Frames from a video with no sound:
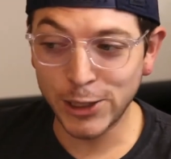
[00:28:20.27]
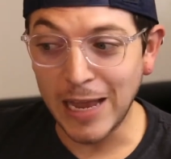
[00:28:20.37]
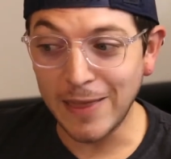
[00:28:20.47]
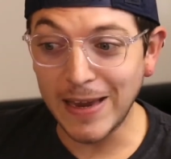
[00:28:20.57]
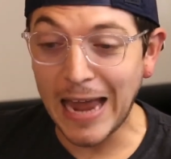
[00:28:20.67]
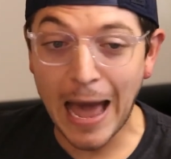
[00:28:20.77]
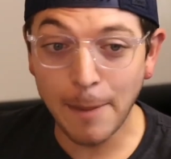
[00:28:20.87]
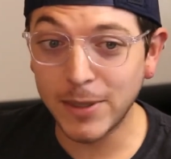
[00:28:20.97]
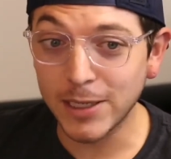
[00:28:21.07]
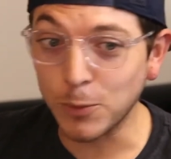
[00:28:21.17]
And then
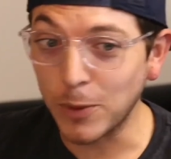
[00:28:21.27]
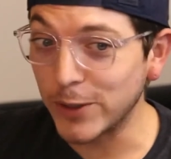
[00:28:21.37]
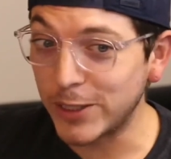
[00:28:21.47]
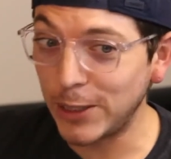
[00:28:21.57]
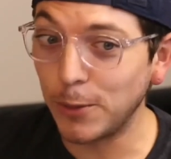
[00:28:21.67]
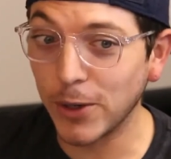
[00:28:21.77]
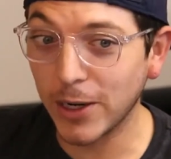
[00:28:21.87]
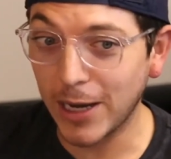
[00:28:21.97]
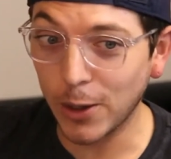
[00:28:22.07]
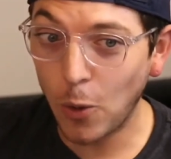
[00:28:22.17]
Apttus, whenever SteelBrick
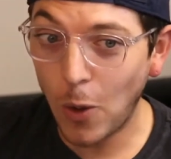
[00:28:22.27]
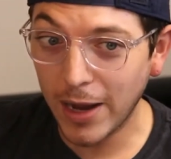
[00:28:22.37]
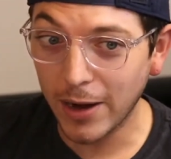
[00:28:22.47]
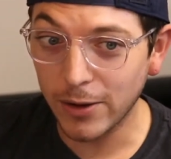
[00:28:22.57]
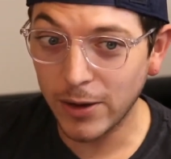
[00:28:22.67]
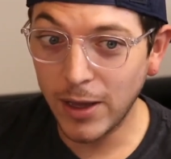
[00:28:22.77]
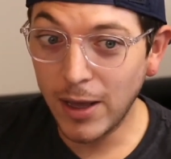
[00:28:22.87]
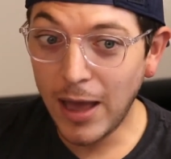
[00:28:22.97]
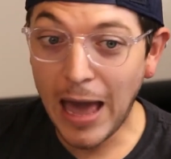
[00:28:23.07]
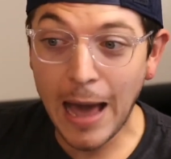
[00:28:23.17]
got acquired,
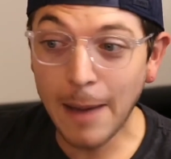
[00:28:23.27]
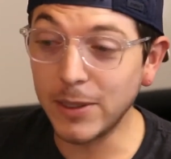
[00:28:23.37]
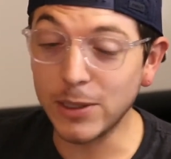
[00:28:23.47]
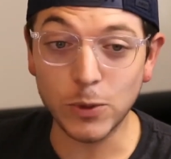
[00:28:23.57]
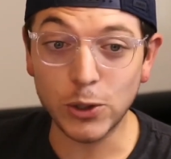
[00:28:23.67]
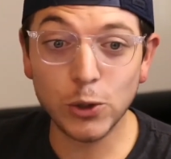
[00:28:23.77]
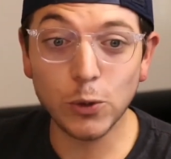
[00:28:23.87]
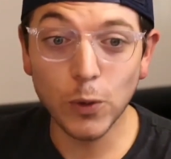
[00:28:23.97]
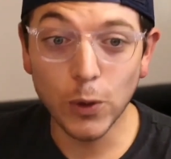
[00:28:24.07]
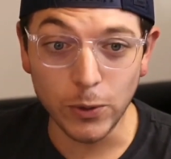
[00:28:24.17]
Apttus was
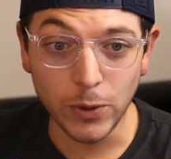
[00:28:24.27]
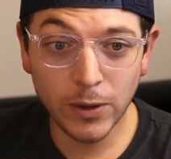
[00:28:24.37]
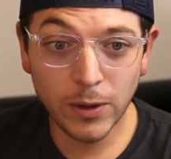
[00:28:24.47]
screwed.